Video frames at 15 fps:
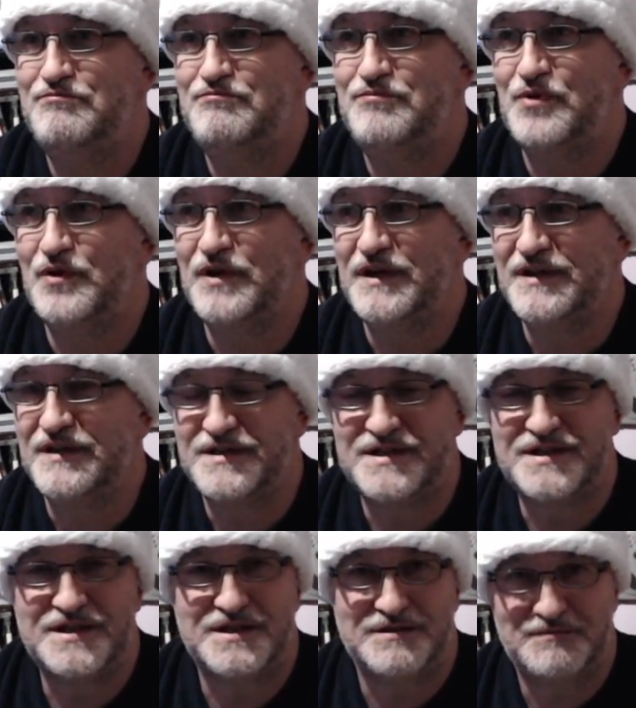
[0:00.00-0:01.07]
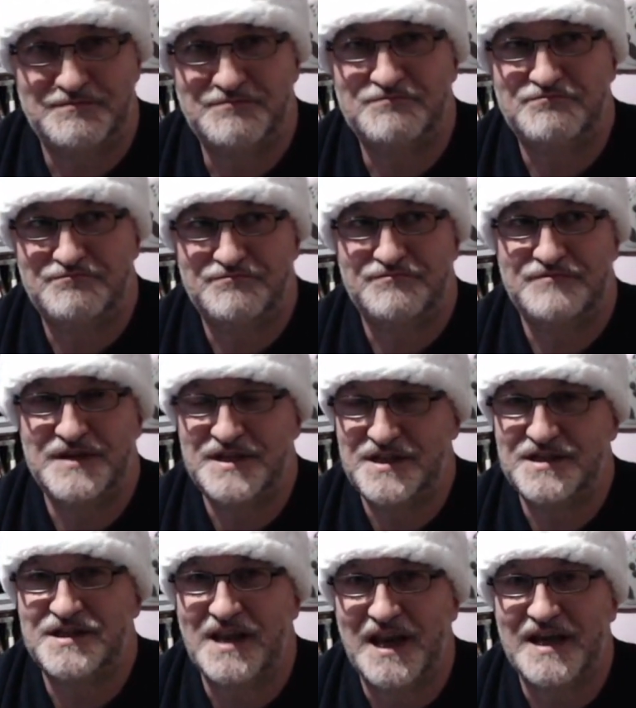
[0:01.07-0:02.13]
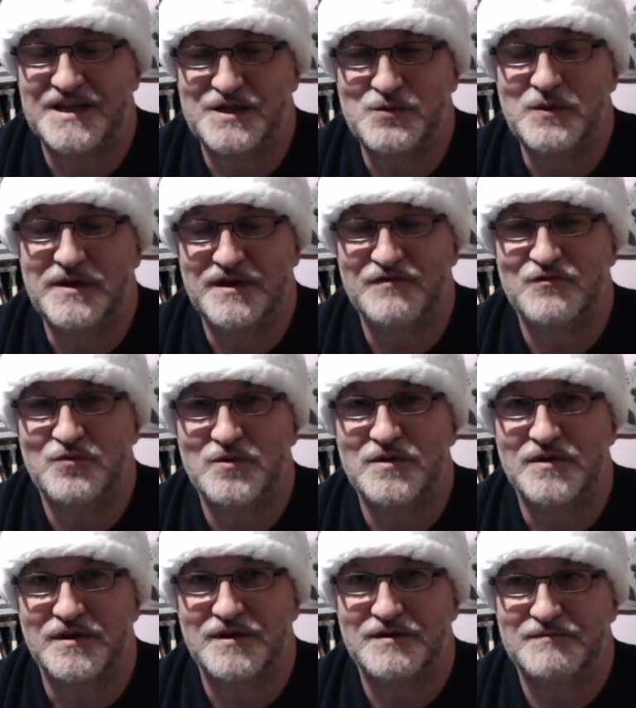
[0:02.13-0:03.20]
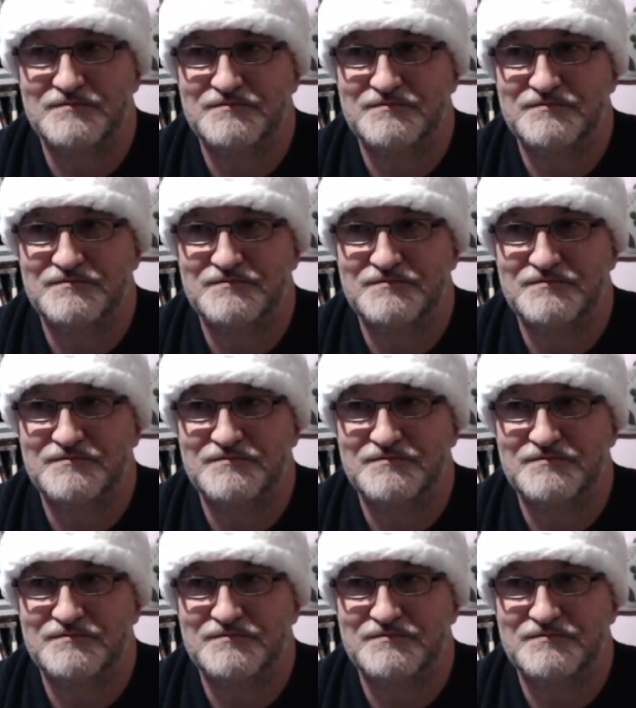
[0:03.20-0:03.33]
But this is the last week of work,